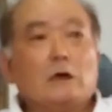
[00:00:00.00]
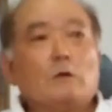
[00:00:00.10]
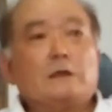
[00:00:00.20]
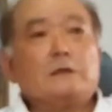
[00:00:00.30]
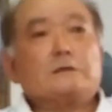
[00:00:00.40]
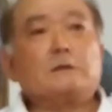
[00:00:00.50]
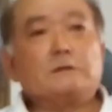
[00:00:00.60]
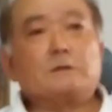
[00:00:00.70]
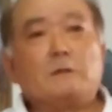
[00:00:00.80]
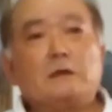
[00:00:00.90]
What?
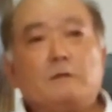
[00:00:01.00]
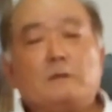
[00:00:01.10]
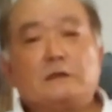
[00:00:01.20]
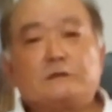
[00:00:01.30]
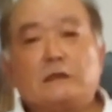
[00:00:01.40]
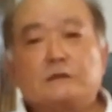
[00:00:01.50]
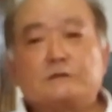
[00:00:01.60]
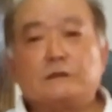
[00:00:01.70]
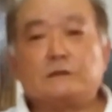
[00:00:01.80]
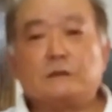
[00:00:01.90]
So martial arts
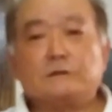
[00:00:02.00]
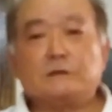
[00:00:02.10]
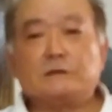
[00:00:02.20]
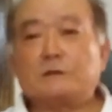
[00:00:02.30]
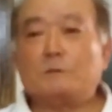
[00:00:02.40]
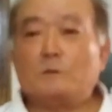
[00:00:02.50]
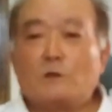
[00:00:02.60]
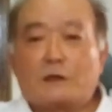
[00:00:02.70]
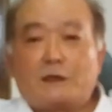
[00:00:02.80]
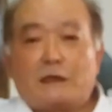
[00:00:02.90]
is
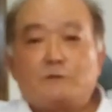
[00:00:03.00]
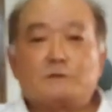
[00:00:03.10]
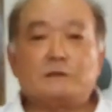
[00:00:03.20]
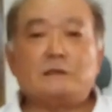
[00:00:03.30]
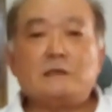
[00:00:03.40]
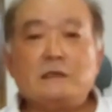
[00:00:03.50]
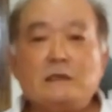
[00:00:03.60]
more like a life thing.